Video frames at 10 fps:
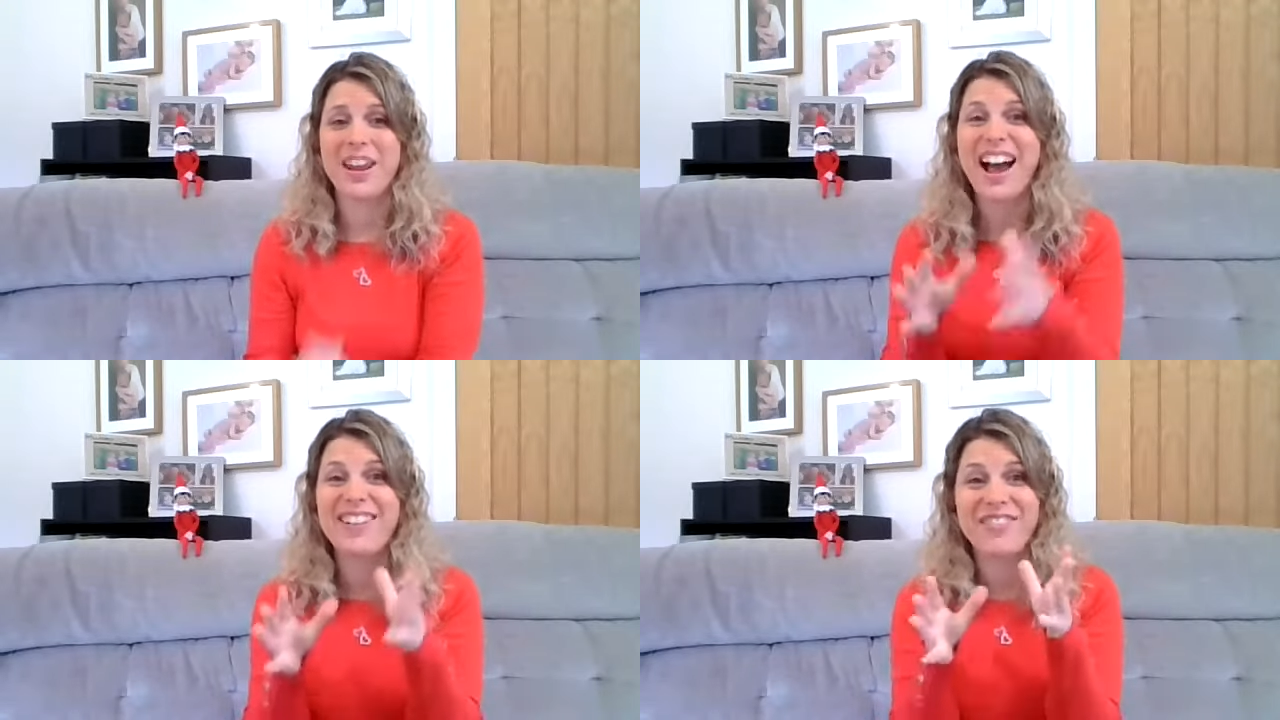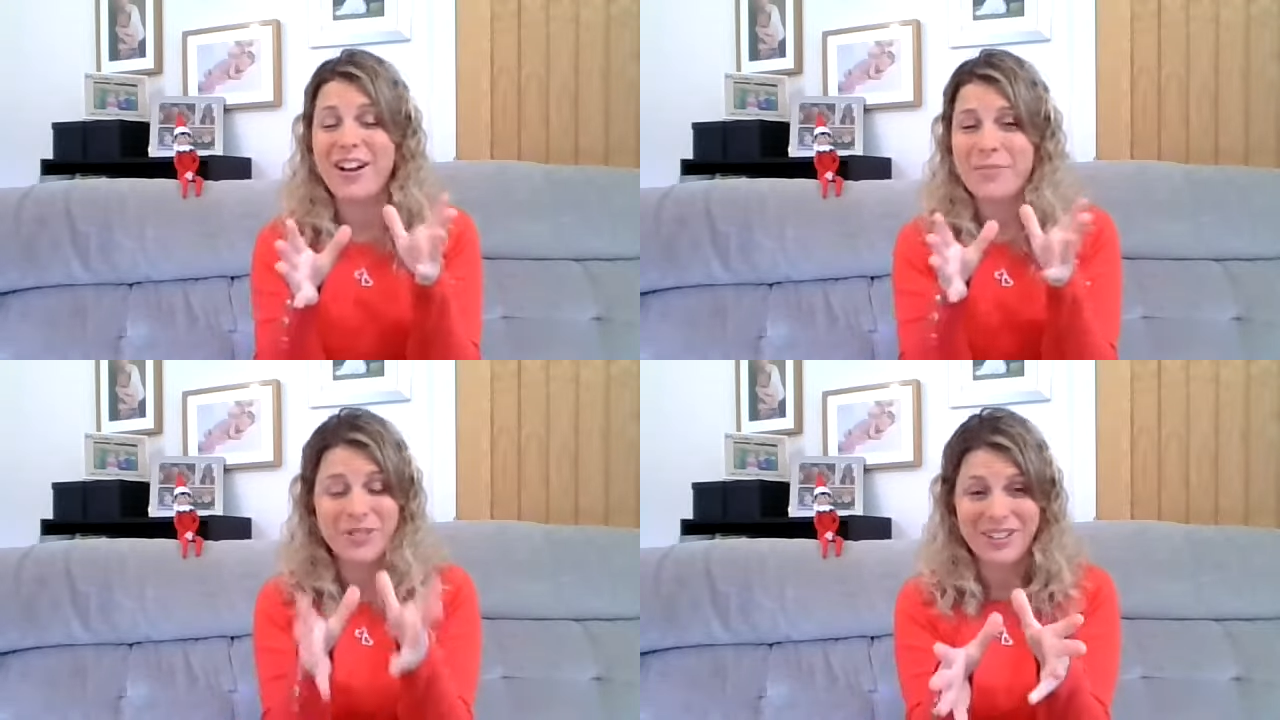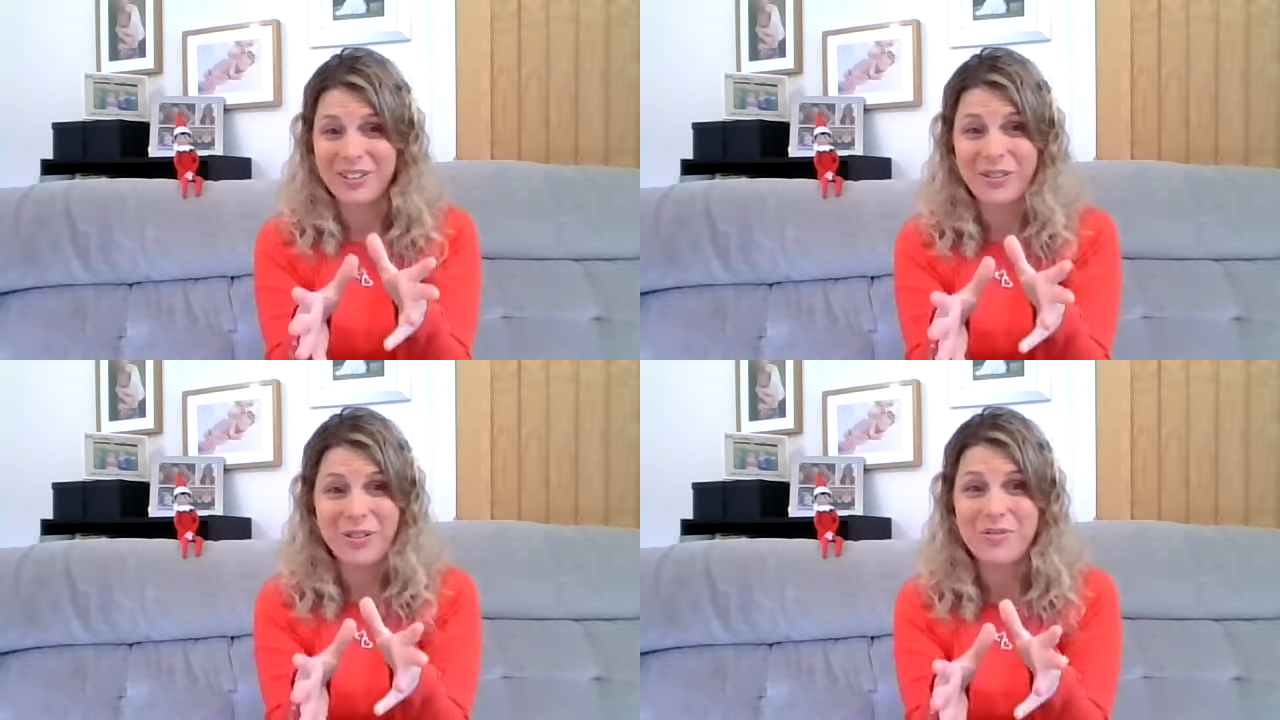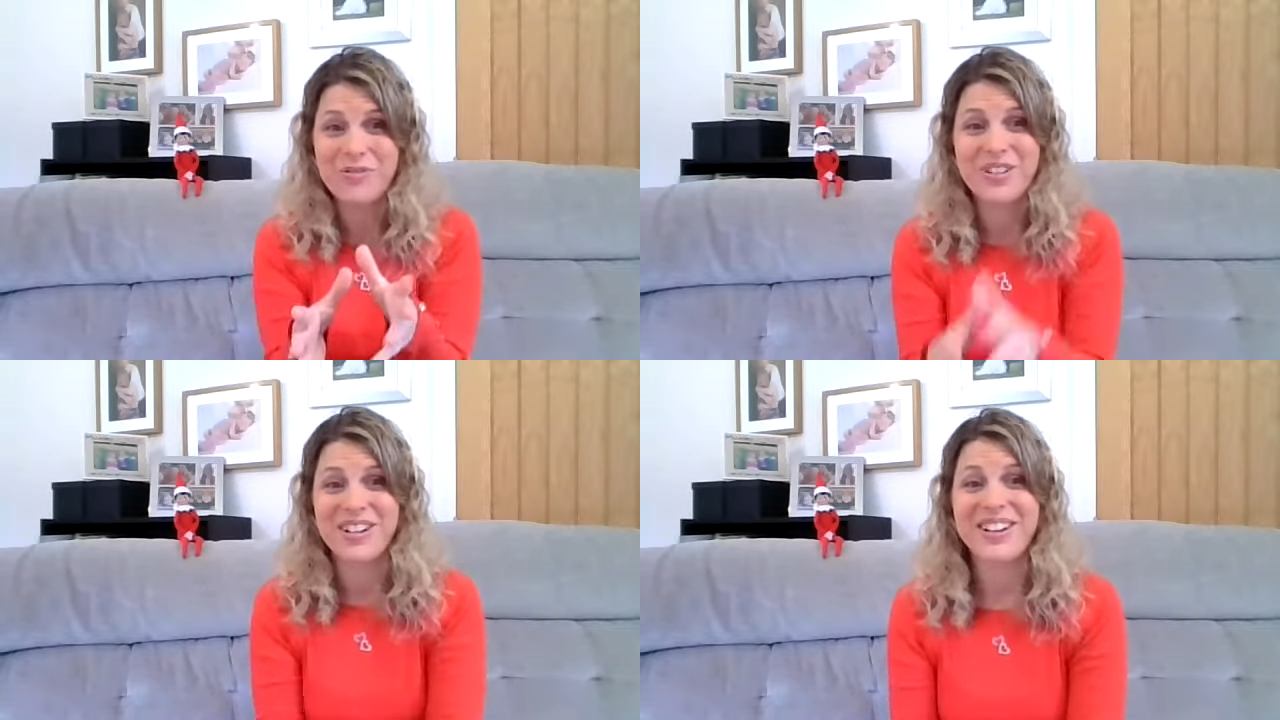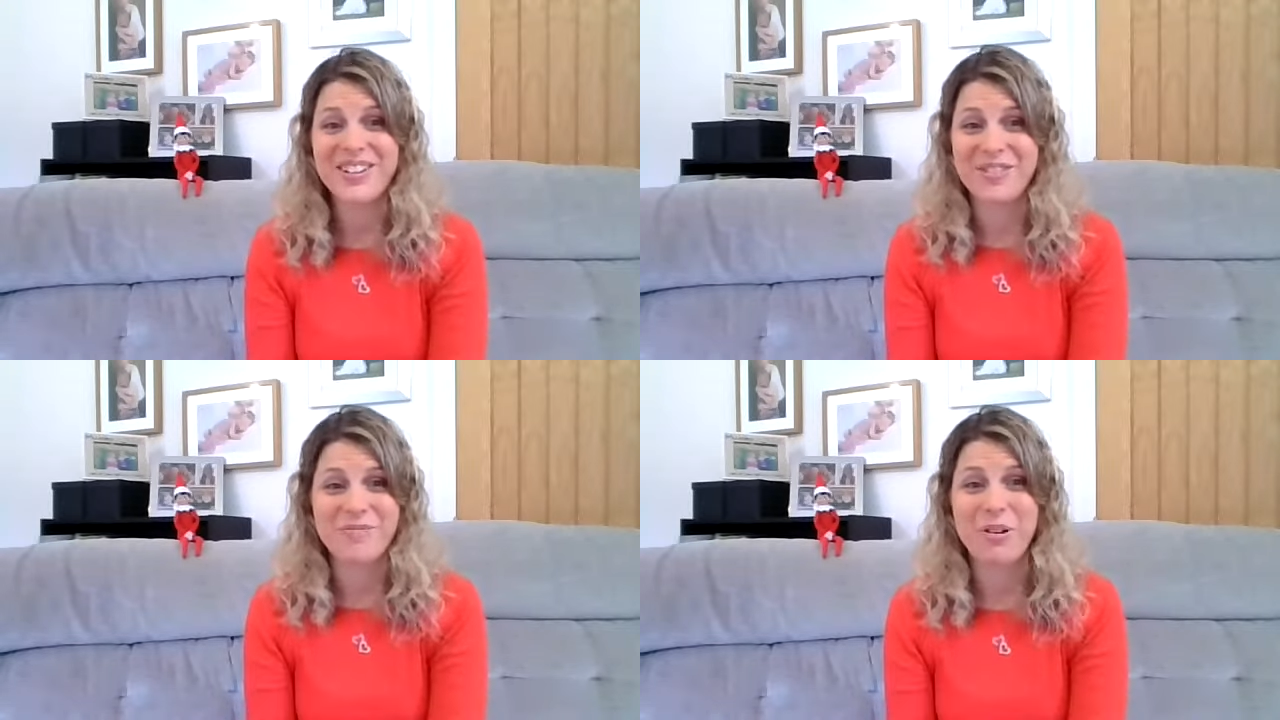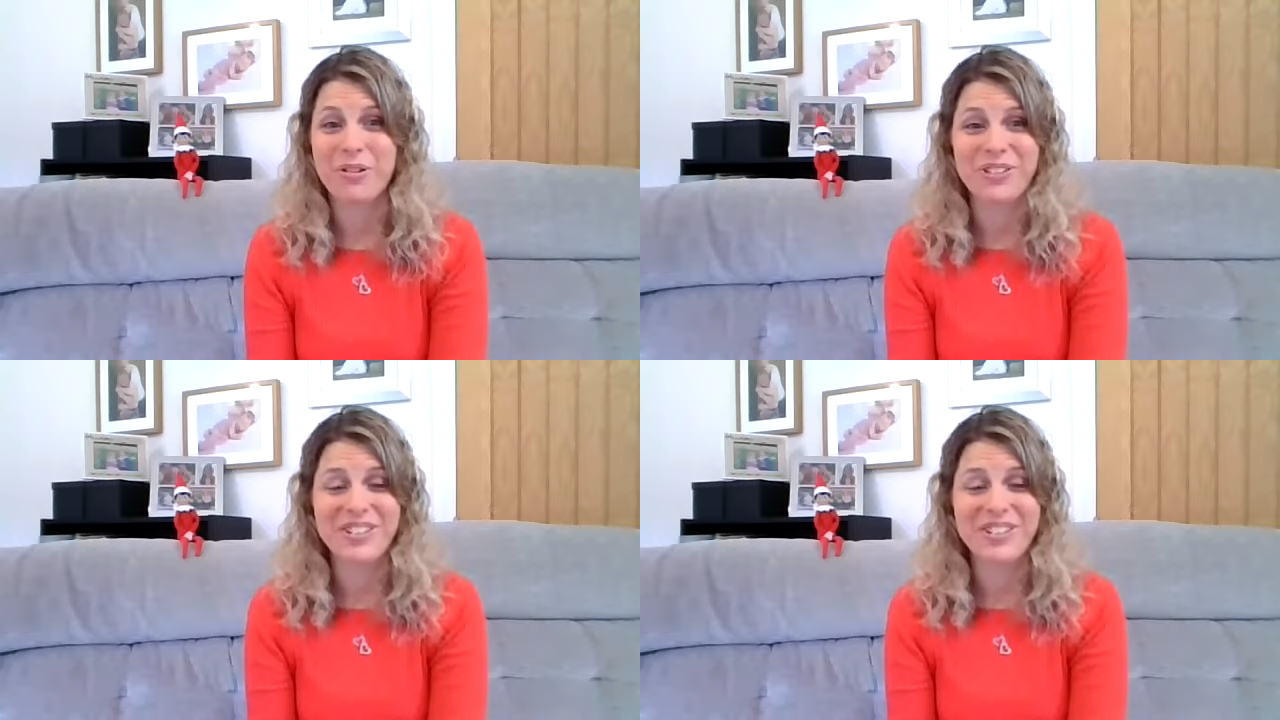I've absolutely loved your products.